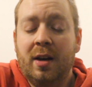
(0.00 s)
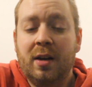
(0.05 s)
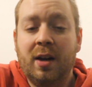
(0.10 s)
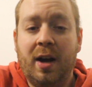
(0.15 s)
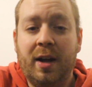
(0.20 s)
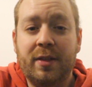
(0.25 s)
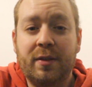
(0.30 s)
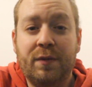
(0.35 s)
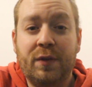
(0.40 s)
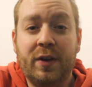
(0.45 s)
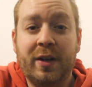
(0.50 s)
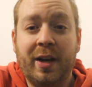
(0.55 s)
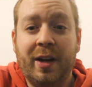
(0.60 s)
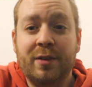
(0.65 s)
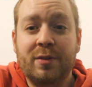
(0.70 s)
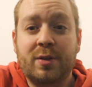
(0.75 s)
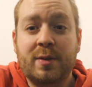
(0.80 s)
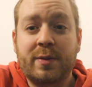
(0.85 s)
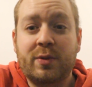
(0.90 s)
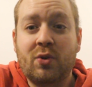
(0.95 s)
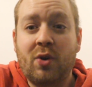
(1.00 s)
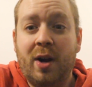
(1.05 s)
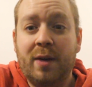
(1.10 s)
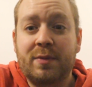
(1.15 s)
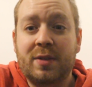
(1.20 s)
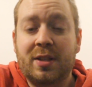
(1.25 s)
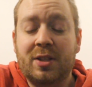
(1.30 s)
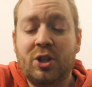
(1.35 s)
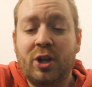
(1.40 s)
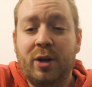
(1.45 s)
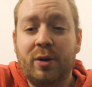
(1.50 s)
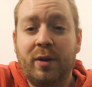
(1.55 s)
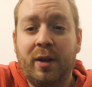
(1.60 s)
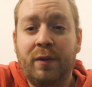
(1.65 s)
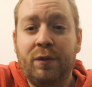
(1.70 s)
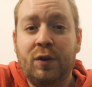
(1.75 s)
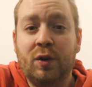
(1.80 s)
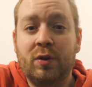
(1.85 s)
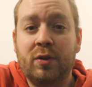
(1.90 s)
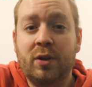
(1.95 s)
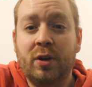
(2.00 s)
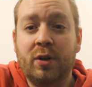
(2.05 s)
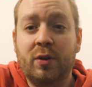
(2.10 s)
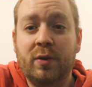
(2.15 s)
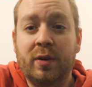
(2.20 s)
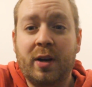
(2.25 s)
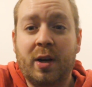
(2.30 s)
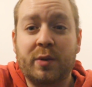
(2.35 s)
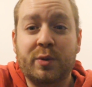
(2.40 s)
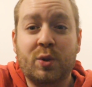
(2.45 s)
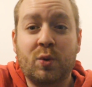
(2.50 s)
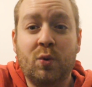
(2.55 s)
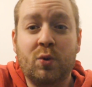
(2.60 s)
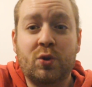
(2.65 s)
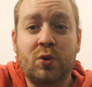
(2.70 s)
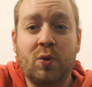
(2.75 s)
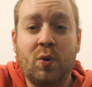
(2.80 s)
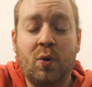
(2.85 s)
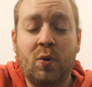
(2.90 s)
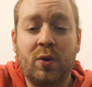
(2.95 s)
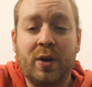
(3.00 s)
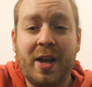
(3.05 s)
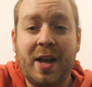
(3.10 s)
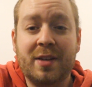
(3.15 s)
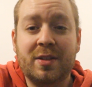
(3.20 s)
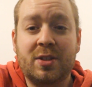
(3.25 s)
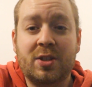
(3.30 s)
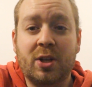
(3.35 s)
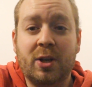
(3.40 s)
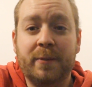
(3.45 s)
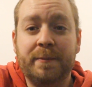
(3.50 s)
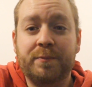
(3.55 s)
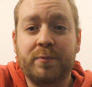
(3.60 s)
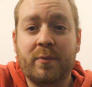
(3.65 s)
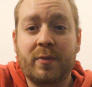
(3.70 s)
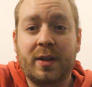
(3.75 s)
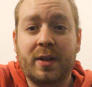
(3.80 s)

Like the video, subscribe to the channel if you're new, and I'll talk to you all again soon.